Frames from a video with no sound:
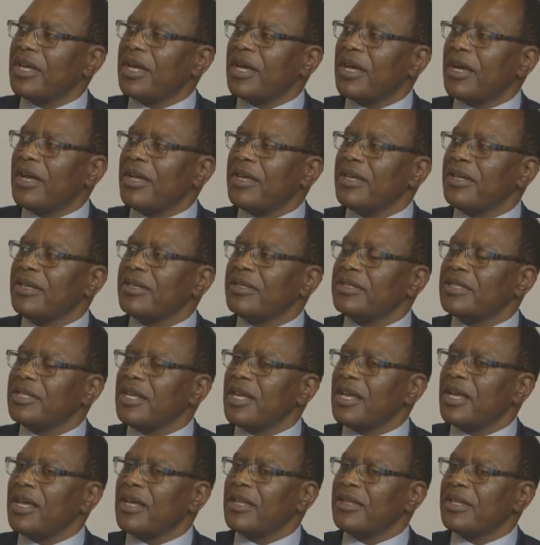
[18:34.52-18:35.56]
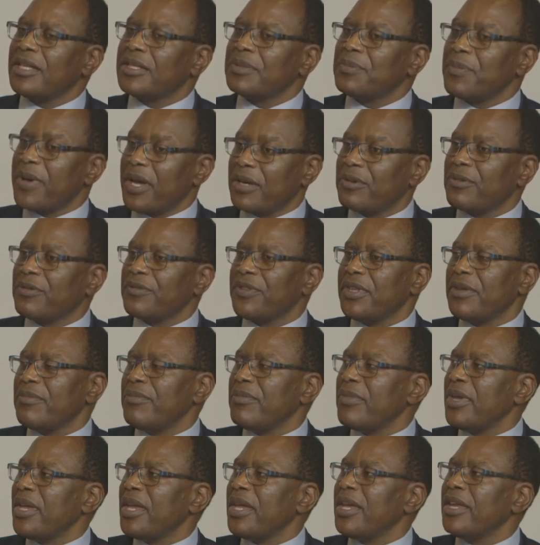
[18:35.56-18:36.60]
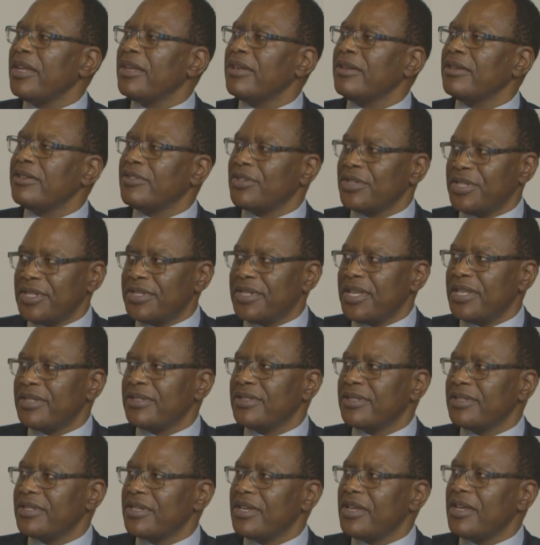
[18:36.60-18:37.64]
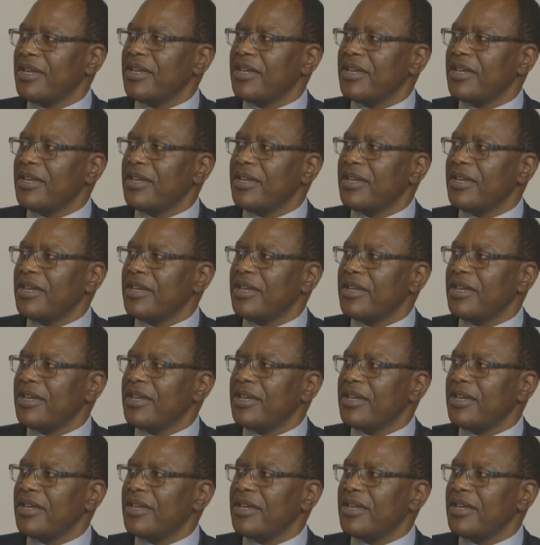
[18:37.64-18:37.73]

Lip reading: And that's part of the main reasons